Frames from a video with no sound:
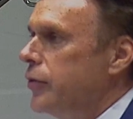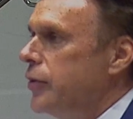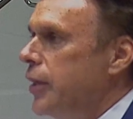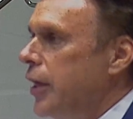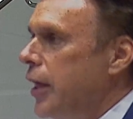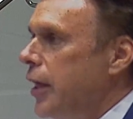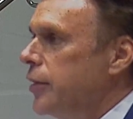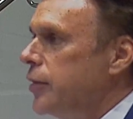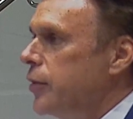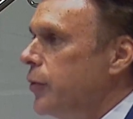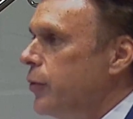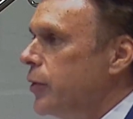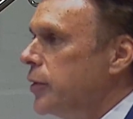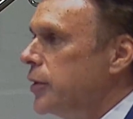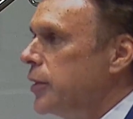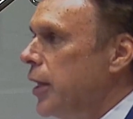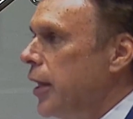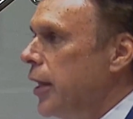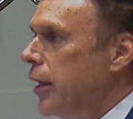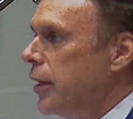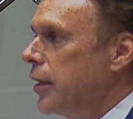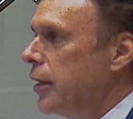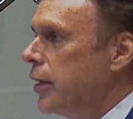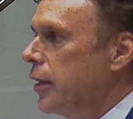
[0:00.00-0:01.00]
days it was
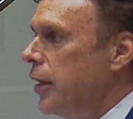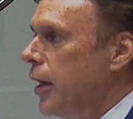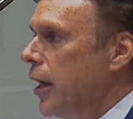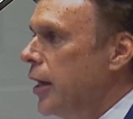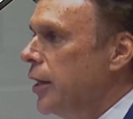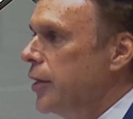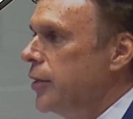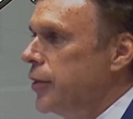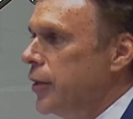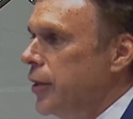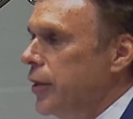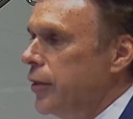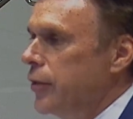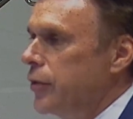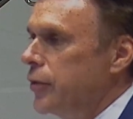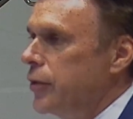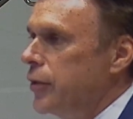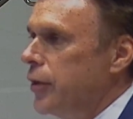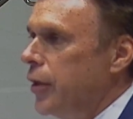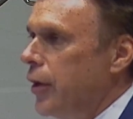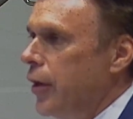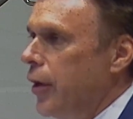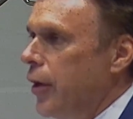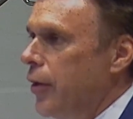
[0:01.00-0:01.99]
like ISIS,
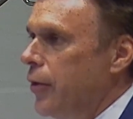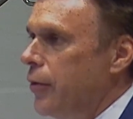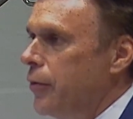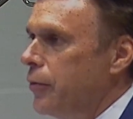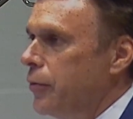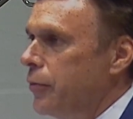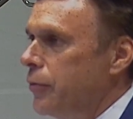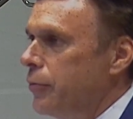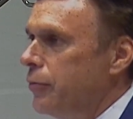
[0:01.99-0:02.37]
you know.